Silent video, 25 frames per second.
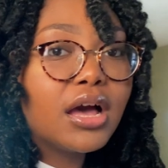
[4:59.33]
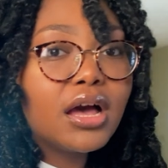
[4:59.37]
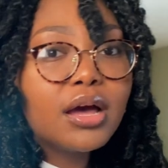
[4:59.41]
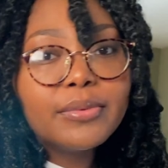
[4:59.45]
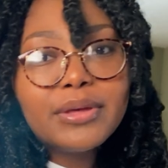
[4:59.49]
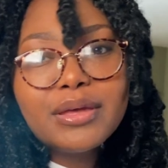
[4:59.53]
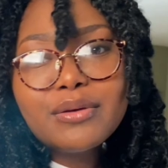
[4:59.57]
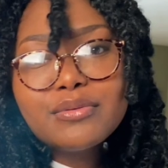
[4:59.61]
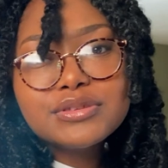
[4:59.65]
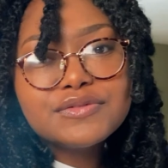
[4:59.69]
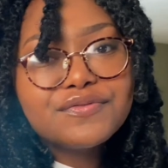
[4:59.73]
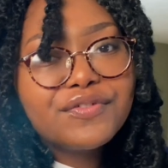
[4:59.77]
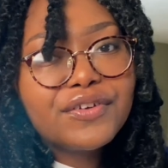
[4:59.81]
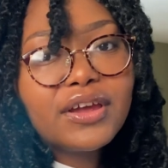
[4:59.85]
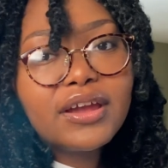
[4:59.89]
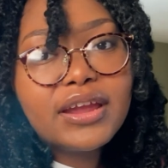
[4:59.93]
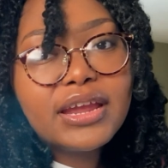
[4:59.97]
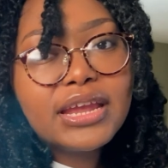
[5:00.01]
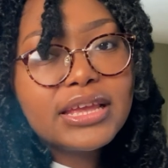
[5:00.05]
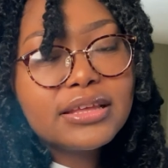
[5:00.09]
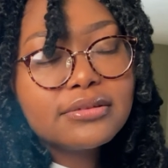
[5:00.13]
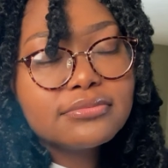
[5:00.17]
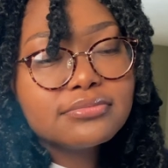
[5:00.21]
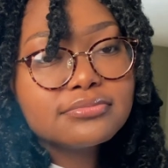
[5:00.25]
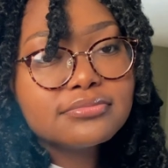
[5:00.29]
It was
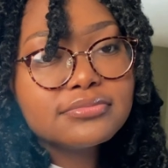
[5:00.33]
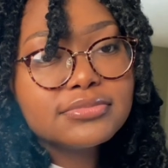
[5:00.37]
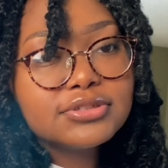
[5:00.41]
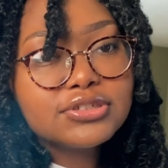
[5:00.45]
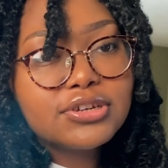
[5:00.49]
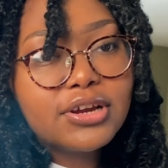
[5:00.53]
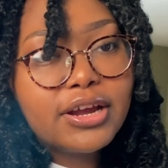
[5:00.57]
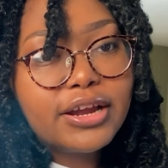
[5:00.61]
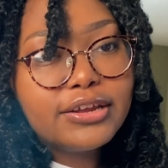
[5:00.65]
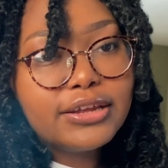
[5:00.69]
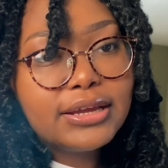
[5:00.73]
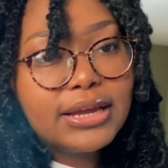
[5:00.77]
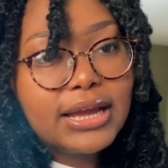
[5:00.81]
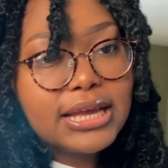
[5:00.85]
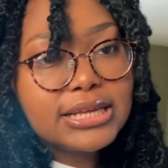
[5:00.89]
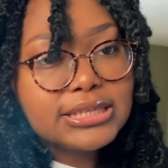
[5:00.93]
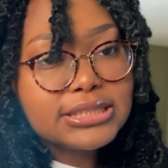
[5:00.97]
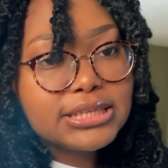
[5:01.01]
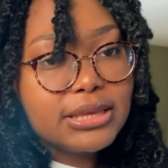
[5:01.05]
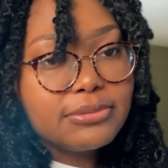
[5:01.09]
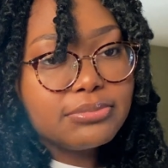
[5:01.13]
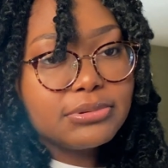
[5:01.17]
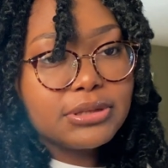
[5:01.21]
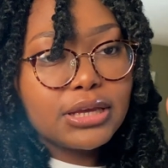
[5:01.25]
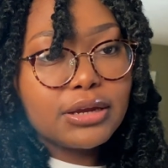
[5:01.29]
very Sorry, you guys,
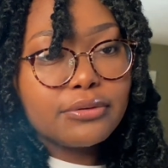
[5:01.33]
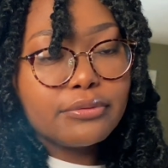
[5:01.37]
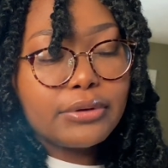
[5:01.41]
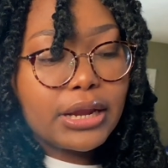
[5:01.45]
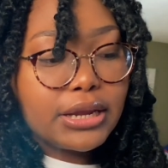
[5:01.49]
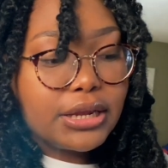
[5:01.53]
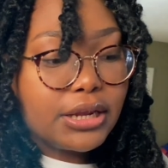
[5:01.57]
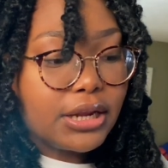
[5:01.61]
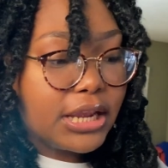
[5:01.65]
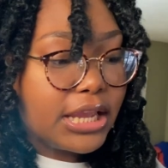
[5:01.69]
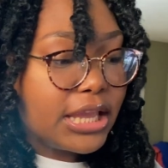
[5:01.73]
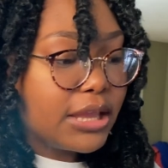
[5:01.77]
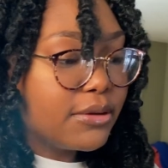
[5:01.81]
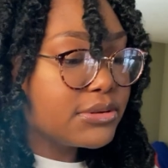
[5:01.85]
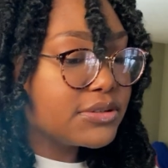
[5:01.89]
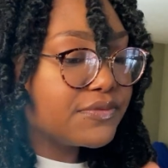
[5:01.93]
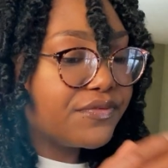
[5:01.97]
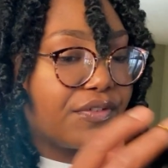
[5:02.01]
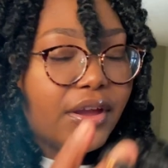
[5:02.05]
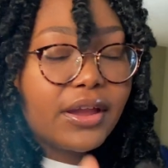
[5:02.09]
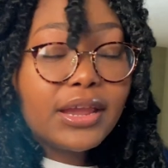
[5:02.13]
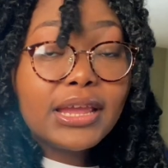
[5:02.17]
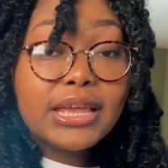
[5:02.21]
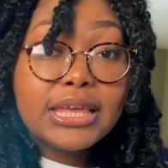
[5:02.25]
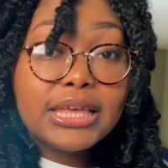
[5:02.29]
keep looking right here. It was
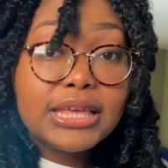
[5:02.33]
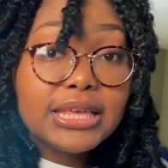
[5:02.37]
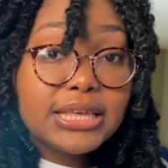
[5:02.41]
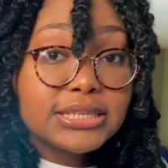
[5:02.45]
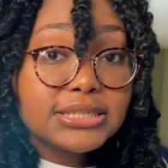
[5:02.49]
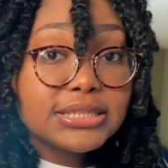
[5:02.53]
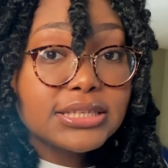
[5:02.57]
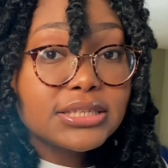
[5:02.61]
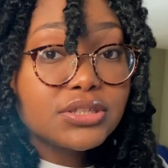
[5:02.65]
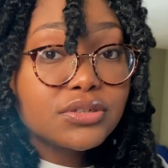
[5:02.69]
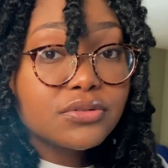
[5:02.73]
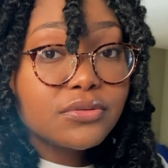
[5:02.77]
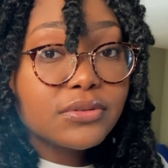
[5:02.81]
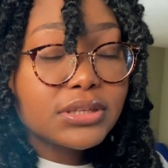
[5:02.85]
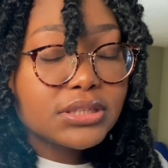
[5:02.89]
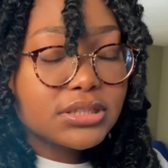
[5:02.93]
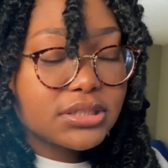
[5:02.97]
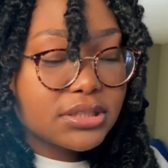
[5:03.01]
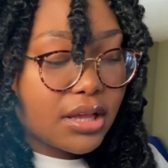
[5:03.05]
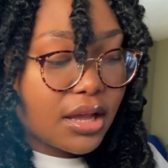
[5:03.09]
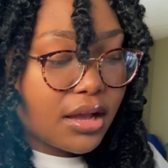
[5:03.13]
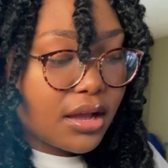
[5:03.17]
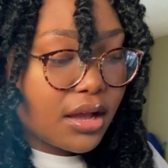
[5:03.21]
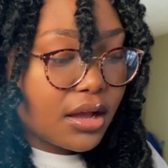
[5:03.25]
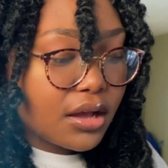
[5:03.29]
very easy to
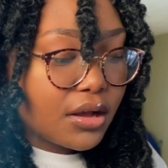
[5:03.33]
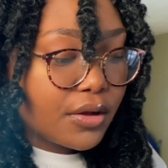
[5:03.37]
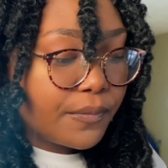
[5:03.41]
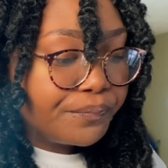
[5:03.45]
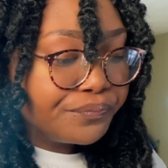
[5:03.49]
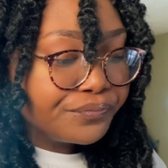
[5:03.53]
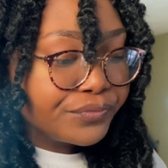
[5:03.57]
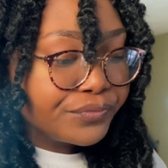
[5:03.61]
install.